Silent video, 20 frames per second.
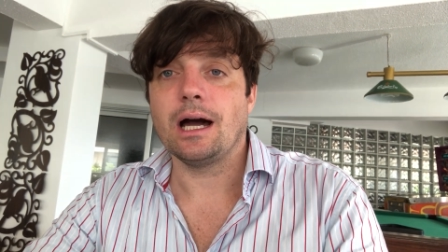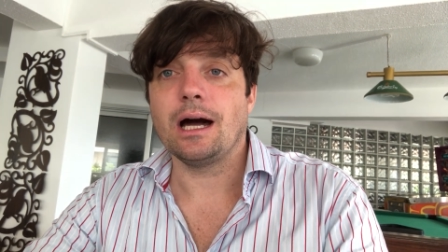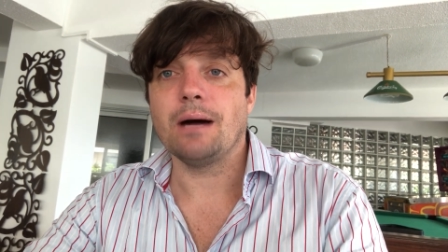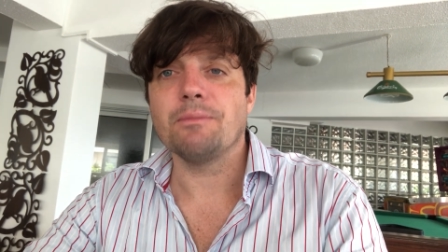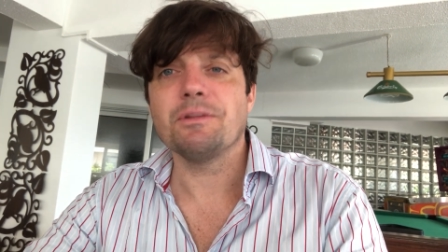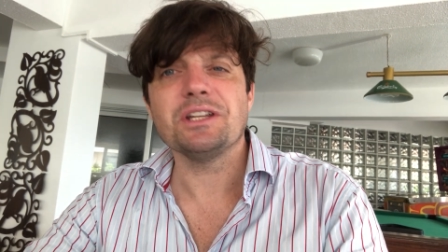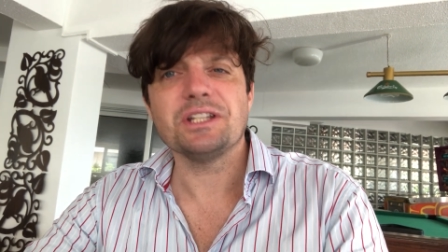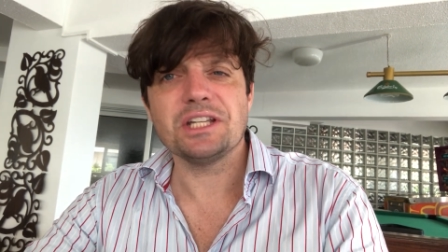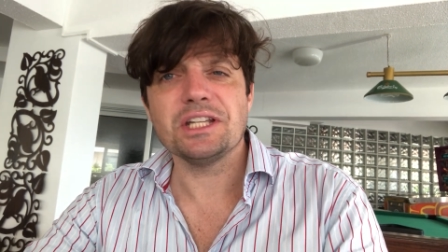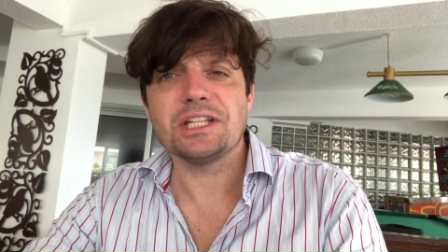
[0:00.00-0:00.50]
Uh,
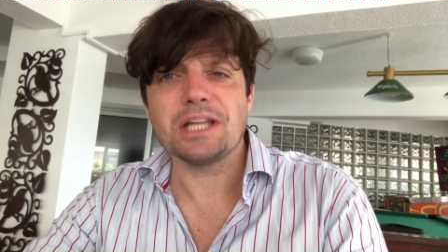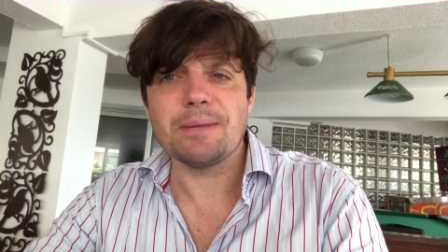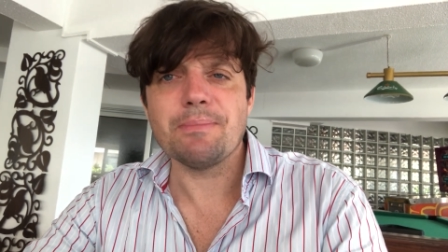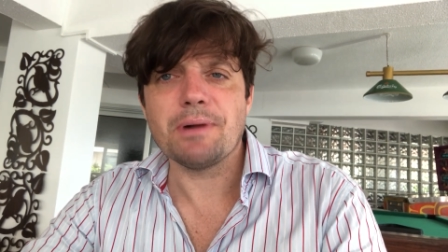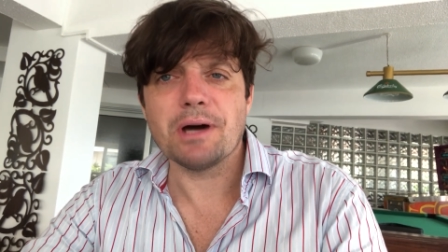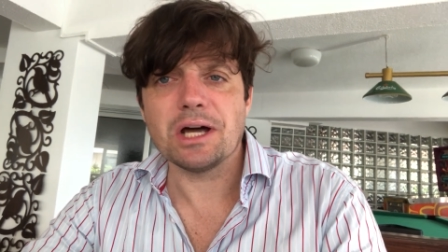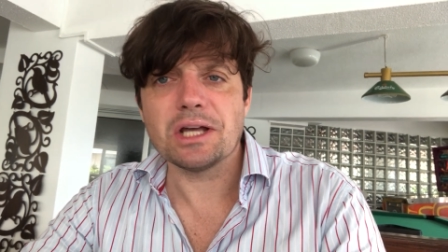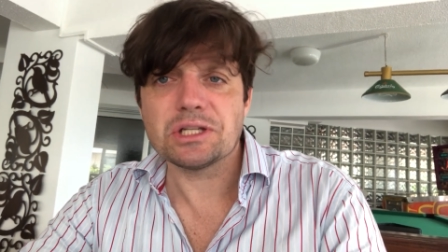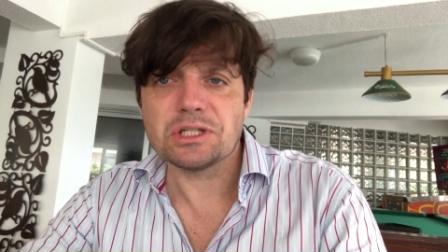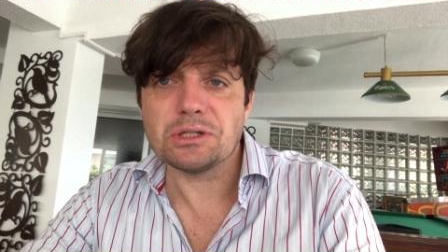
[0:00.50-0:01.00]
this is a
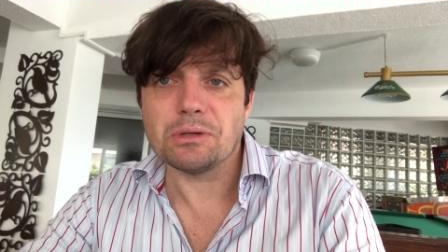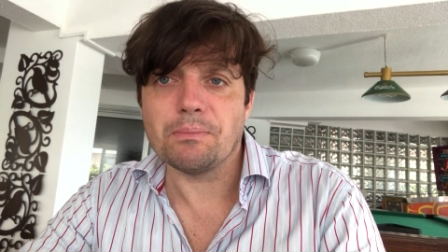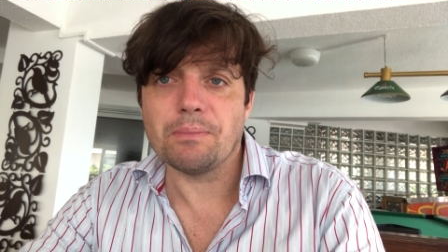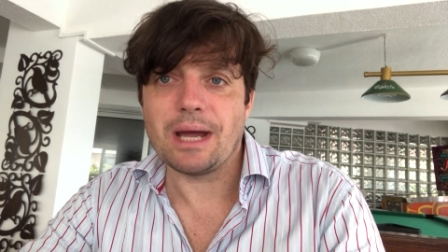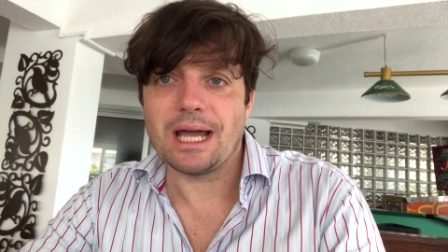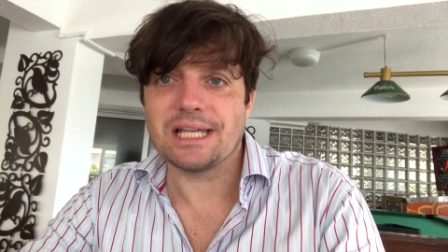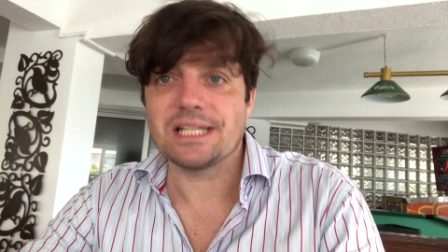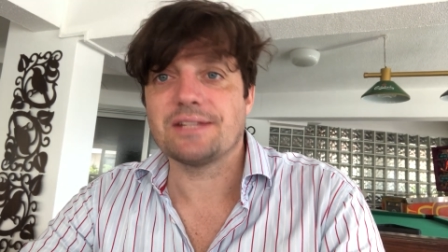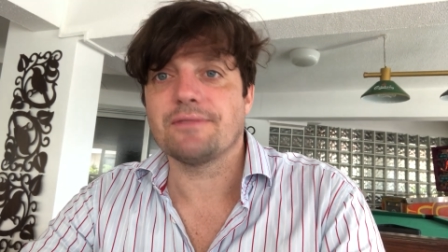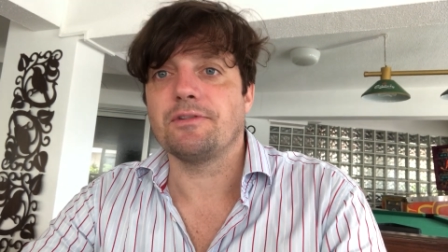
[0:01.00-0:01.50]
personal
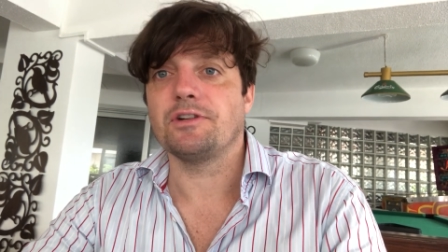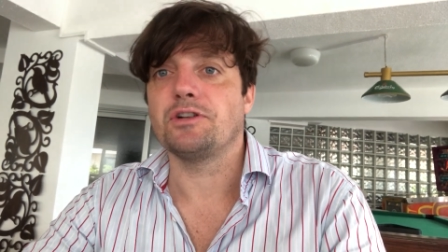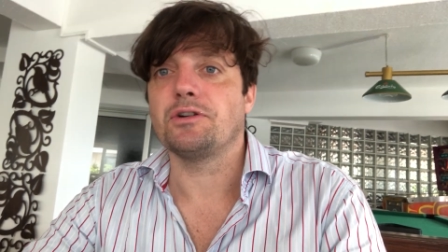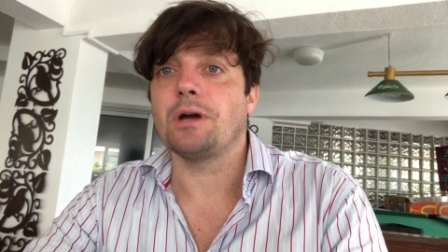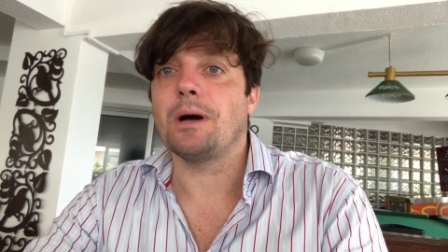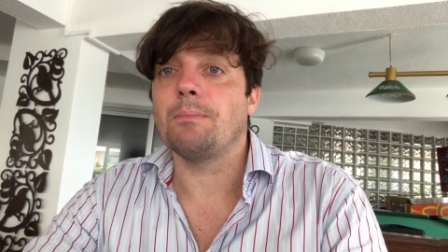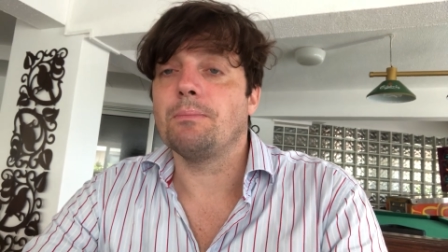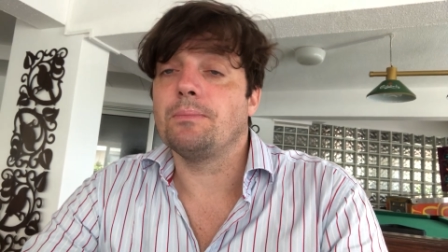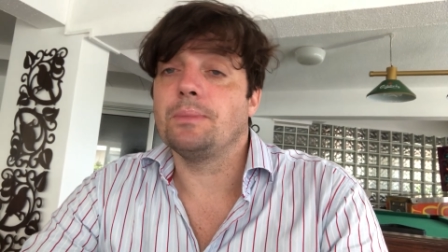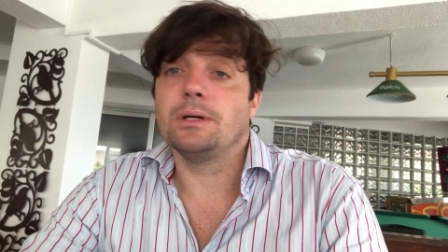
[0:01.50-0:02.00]
best for
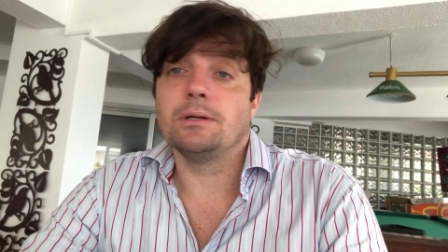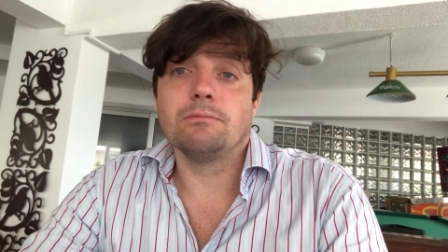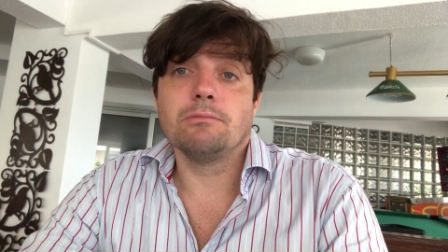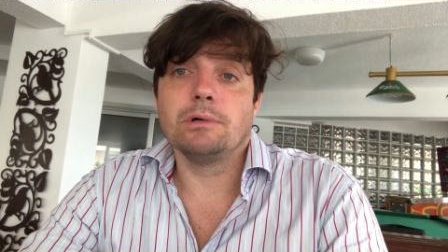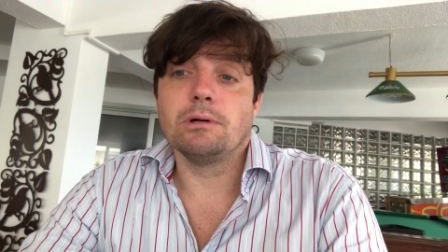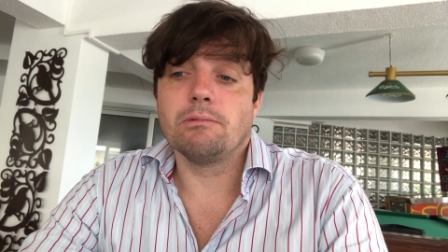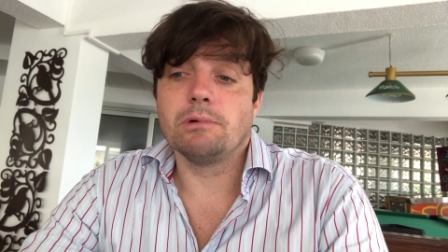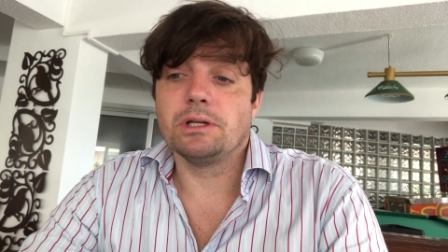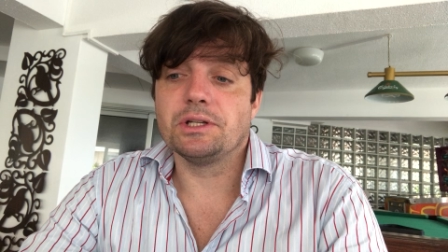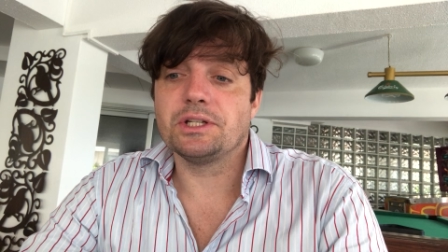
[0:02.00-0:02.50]
Trump, but
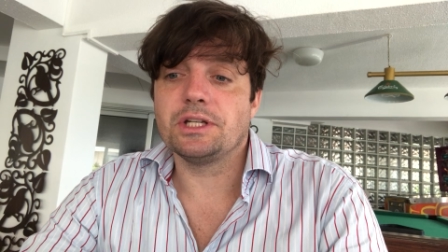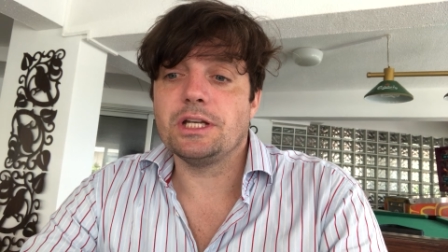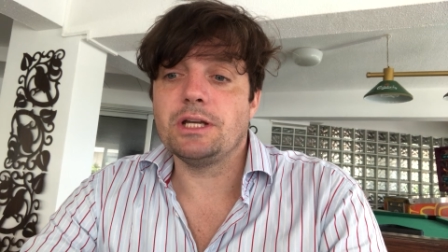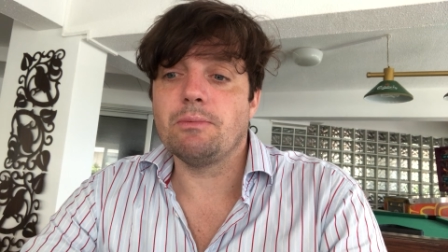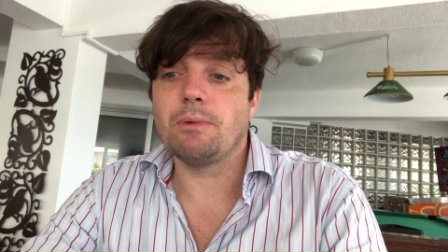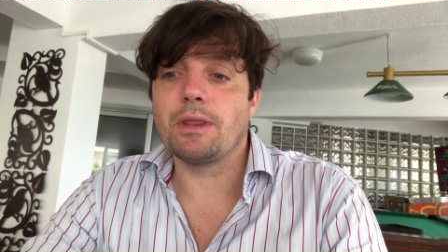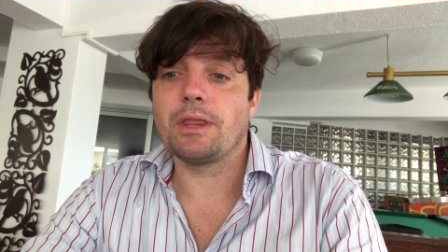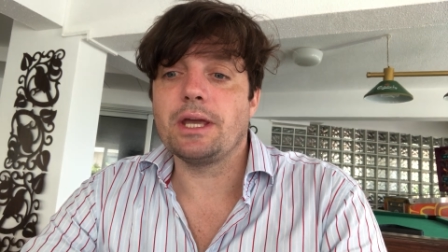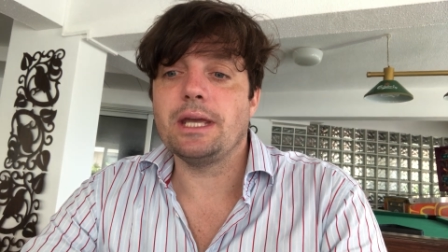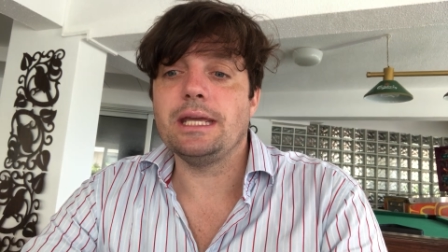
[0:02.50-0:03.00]
we'll
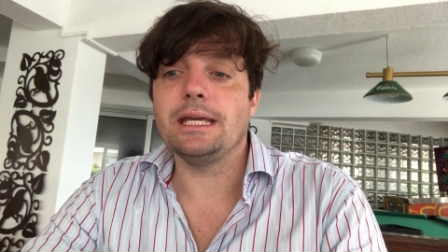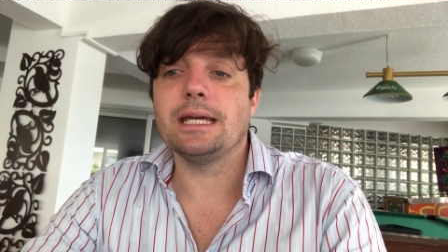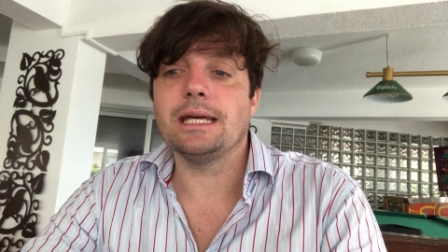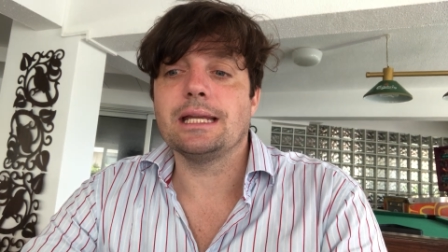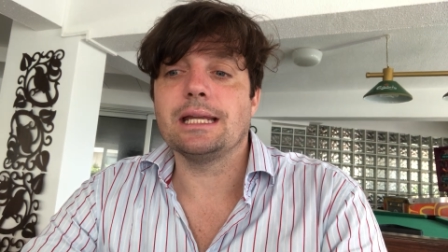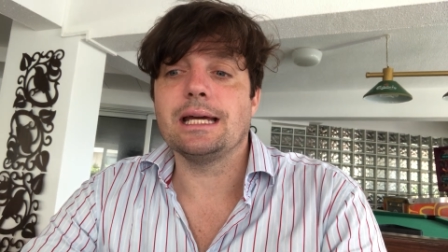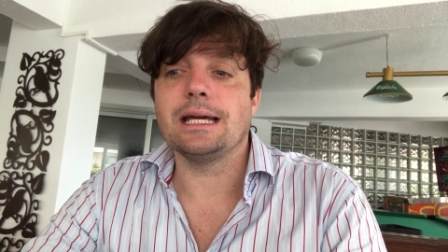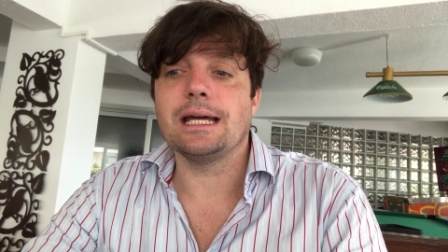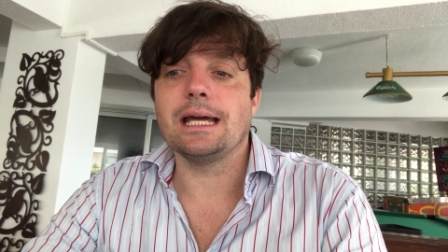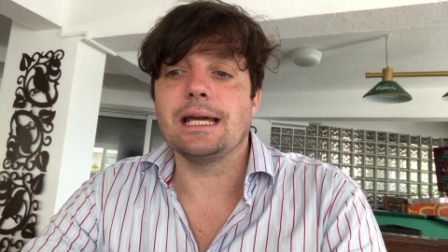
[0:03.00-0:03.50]
see whether he
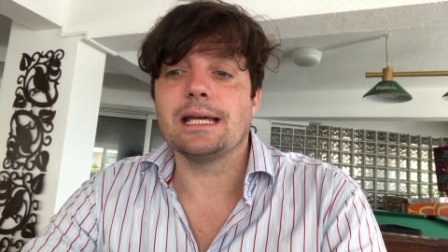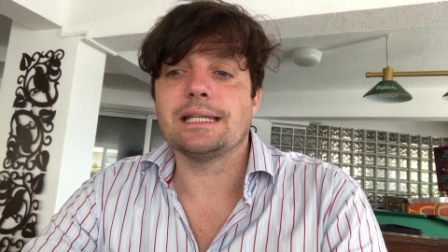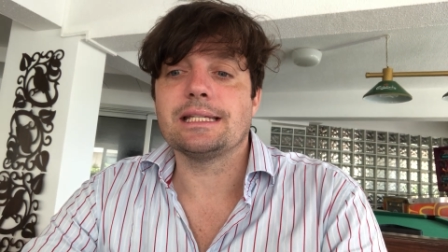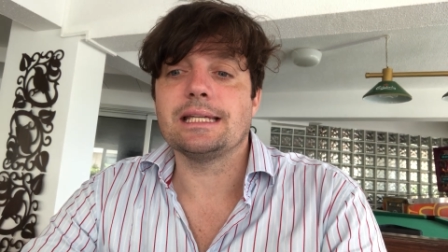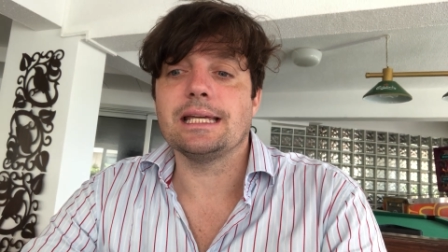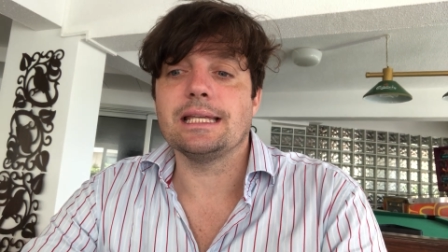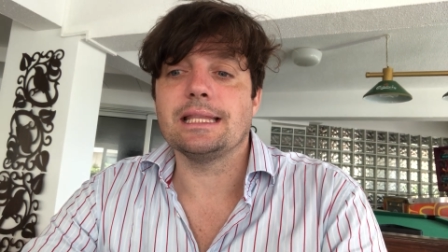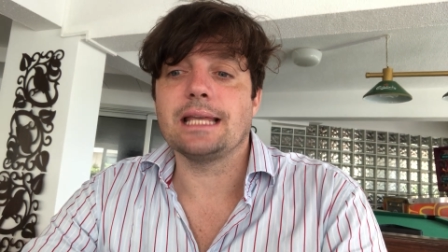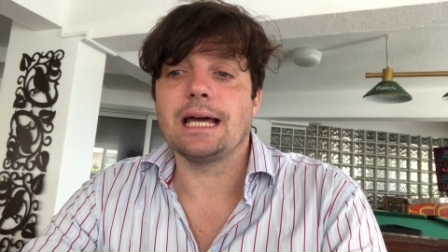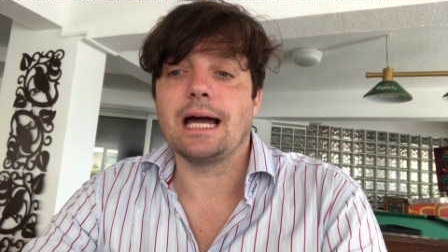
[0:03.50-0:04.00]
can uh,
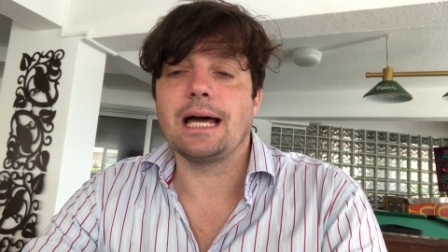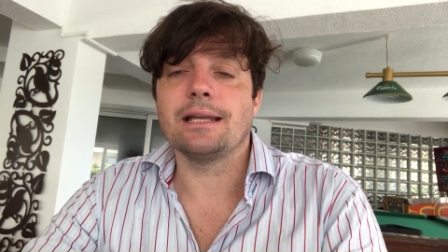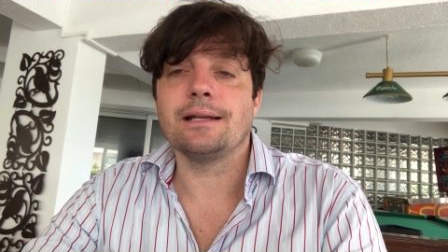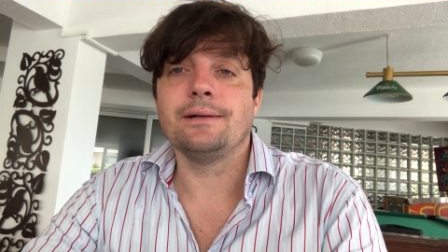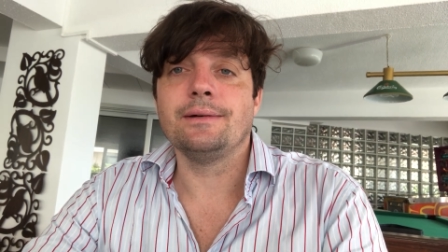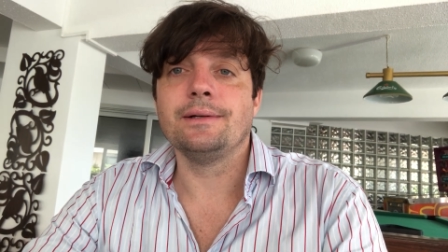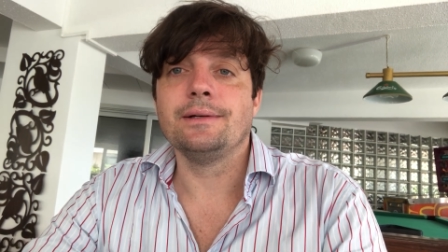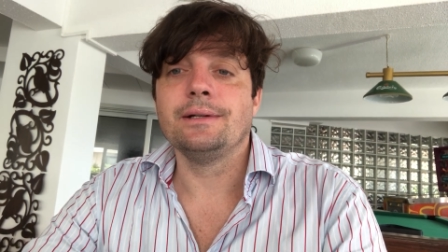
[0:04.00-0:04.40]
exceed that.